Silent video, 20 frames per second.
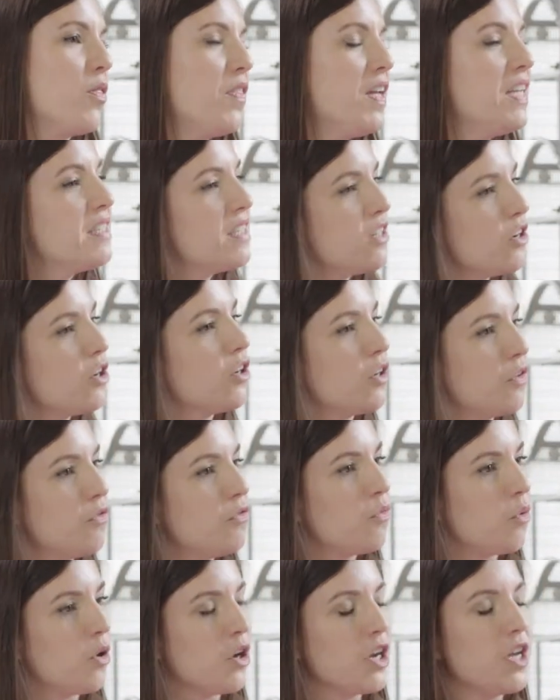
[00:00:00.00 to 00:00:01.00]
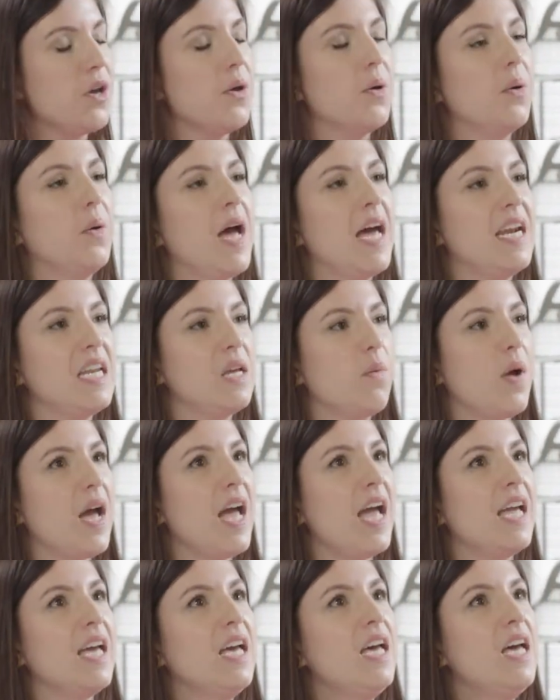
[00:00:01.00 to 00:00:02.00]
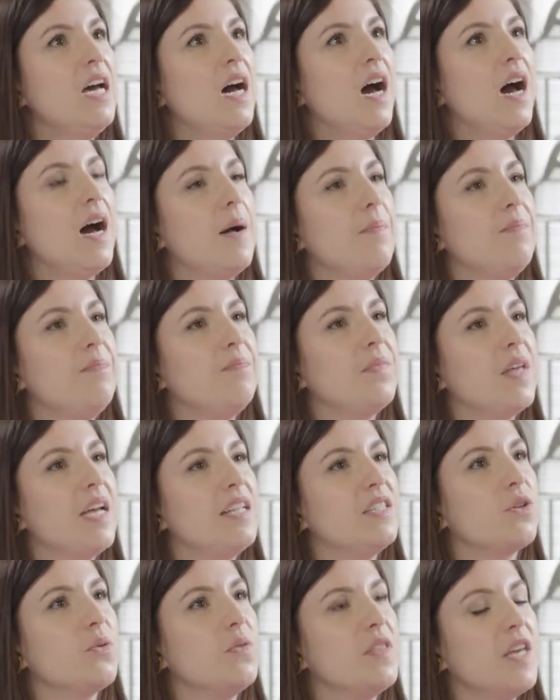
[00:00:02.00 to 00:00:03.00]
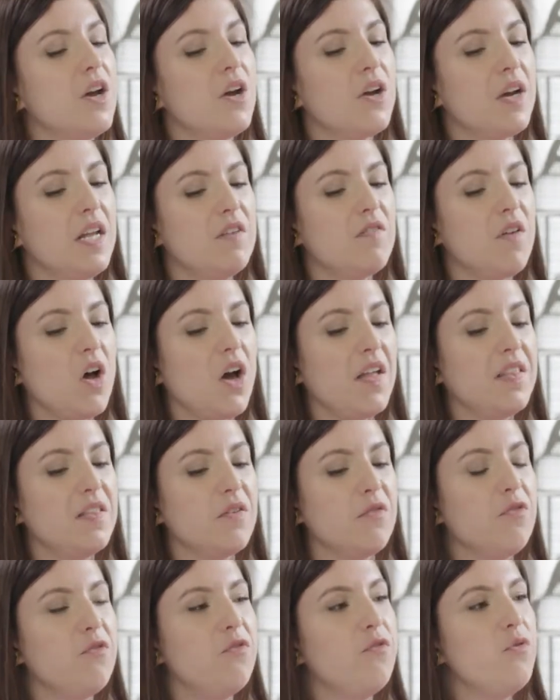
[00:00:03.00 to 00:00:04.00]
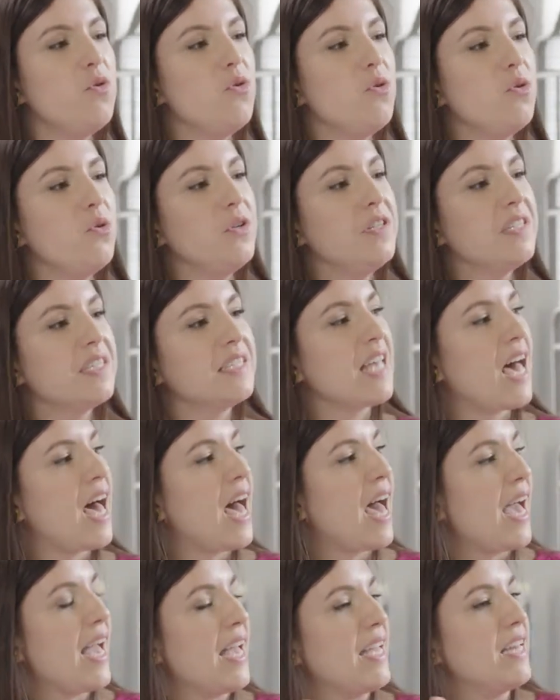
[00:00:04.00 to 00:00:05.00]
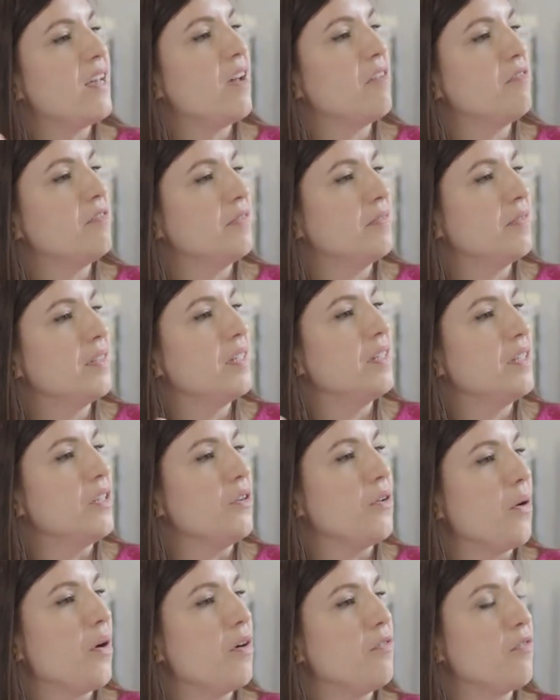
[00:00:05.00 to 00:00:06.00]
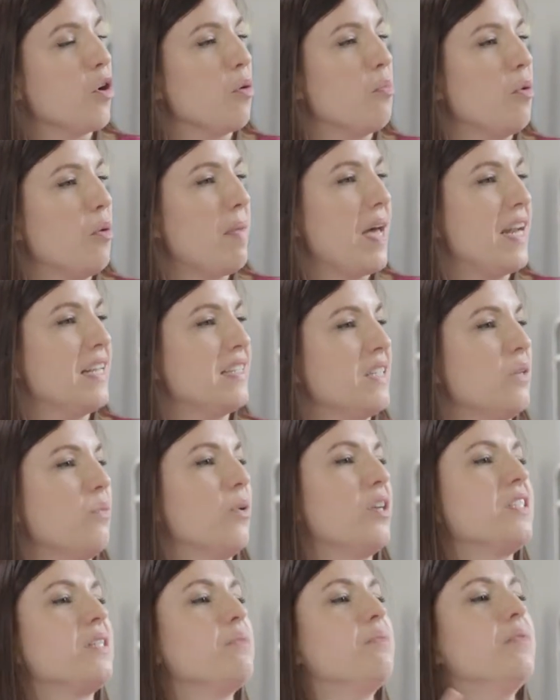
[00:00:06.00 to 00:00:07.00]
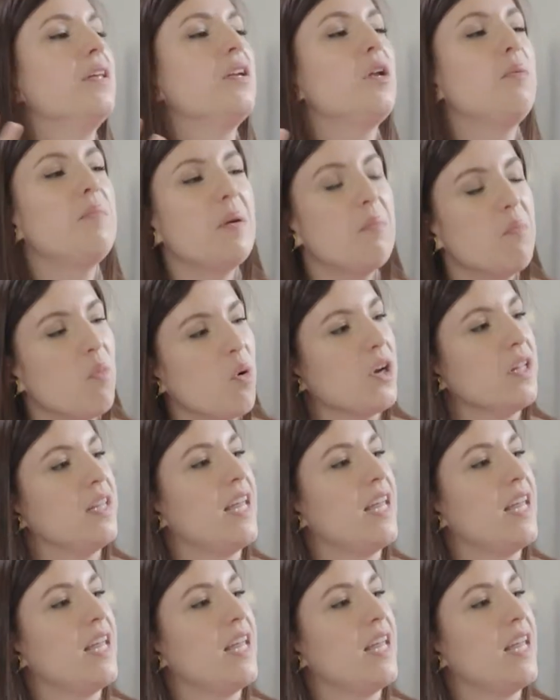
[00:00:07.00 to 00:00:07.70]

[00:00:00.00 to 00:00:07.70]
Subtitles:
things that are good for you anyway. And so they're kind of on the food side of herbal medicine where it's a little bit more